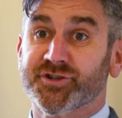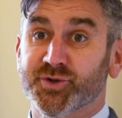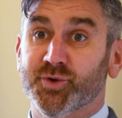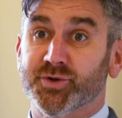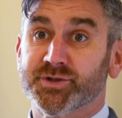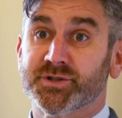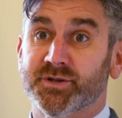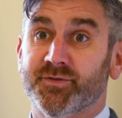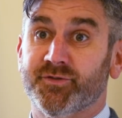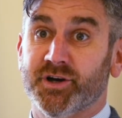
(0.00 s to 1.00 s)
resource
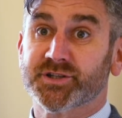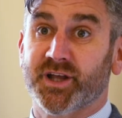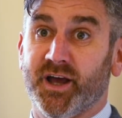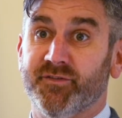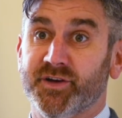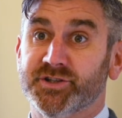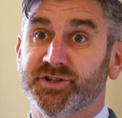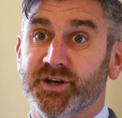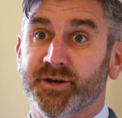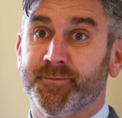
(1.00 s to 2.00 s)
for us to have each
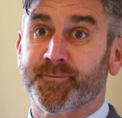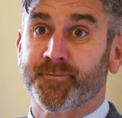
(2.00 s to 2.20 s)
year.